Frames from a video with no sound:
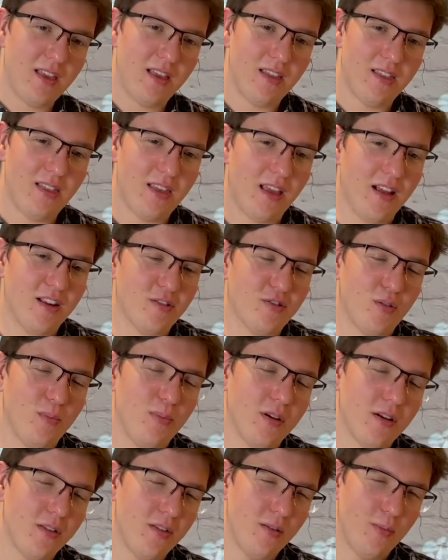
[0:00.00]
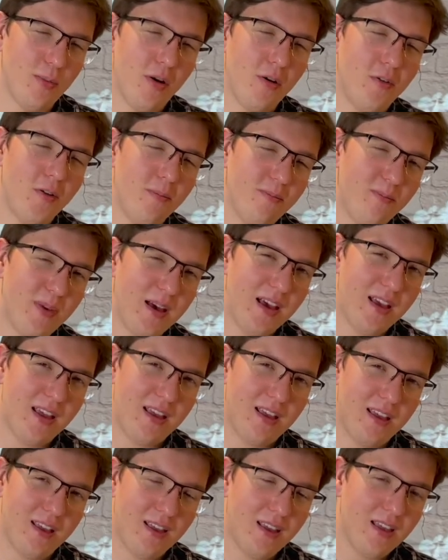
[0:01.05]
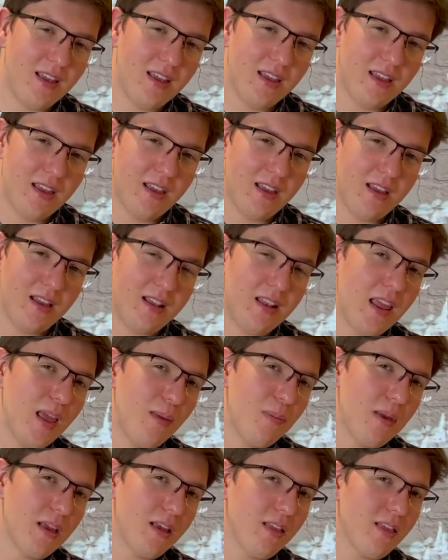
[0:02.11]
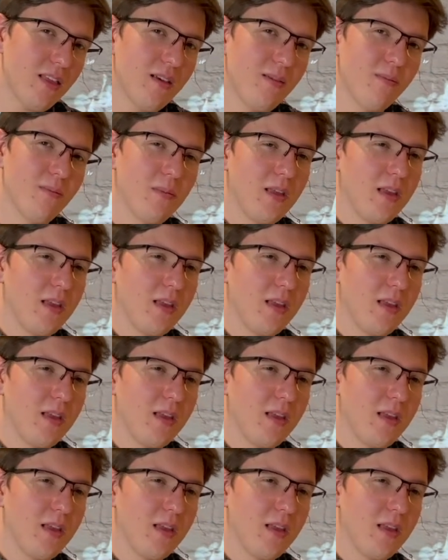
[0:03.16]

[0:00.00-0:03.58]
actual book of the poem by taping some